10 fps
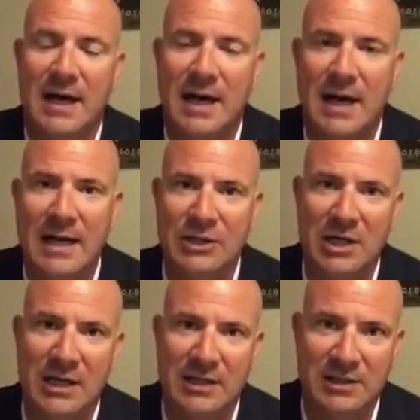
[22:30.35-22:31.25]
and
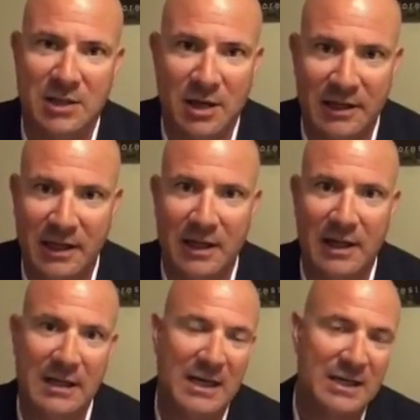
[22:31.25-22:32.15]
China is talking,
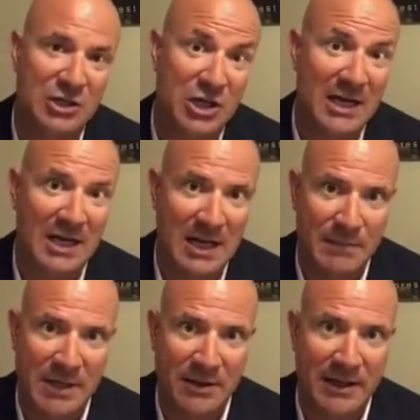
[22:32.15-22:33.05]
and in China I
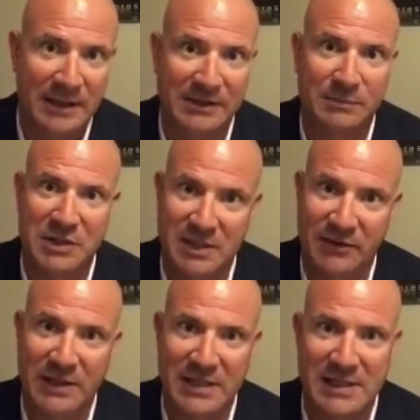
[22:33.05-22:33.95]
am hearing
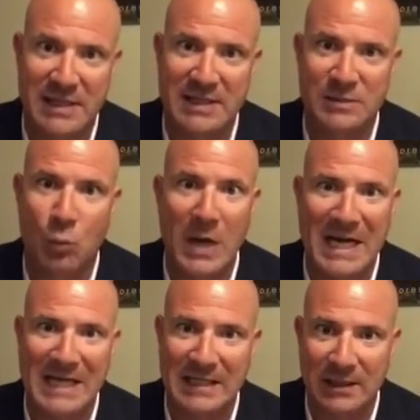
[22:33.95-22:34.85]
specifically is
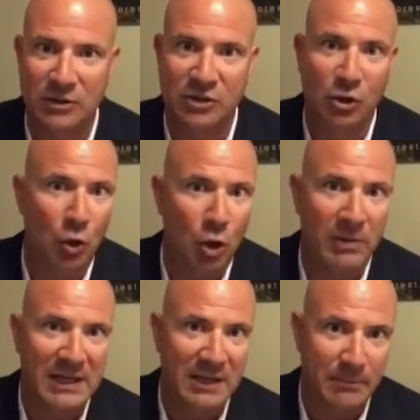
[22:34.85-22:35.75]
winning deals
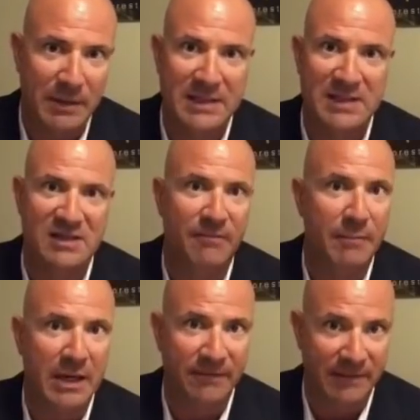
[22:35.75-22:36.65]
globally on the basis of
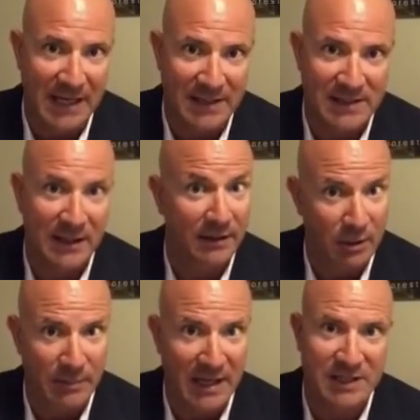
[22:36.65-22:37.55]
better financing,
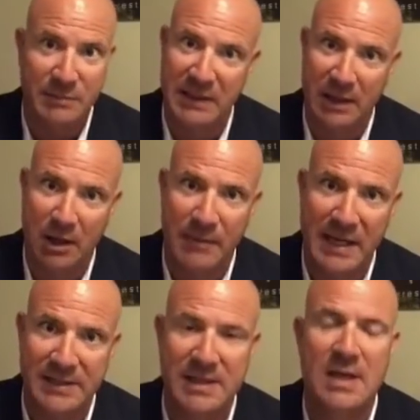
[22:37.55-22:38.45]
their banks beating our
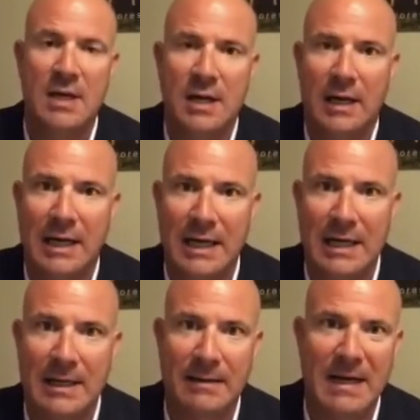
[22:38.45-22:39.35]
banks.
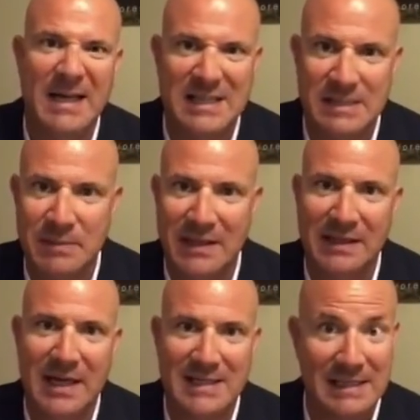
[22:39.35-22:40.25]
I suspect
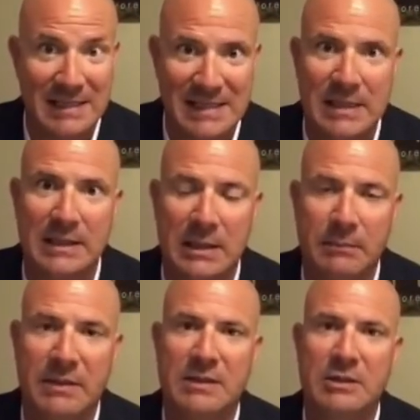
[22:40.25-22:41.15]
that has at least a little
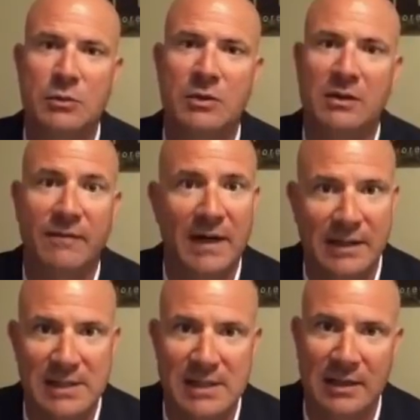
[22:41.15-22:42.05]
bit to do with the fact
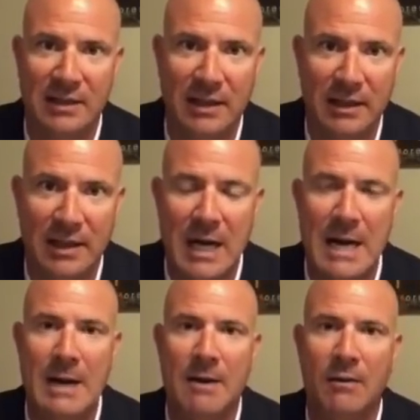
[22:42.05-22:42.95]
that suddenly
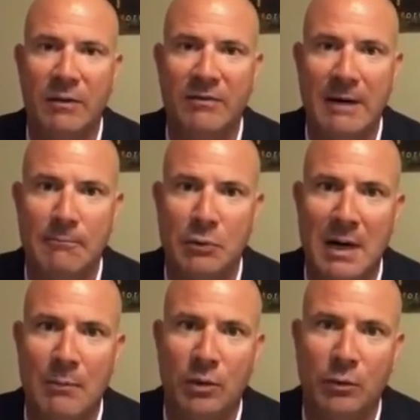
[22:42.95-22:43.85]
we've got a
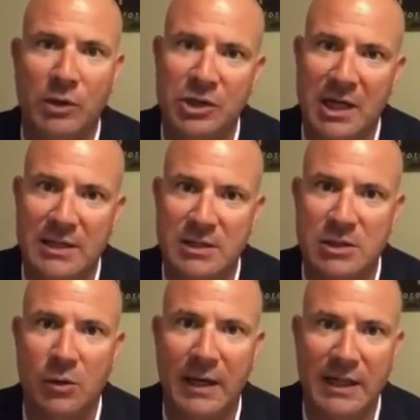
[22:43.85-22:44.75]
problem with what China's
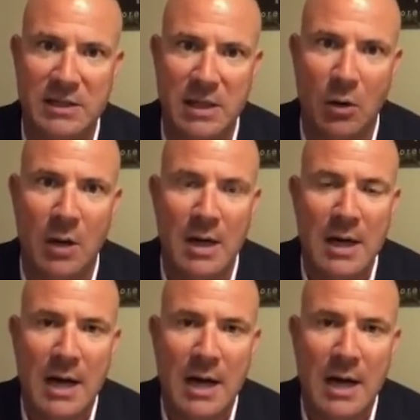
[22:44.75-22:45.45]
doing. And so,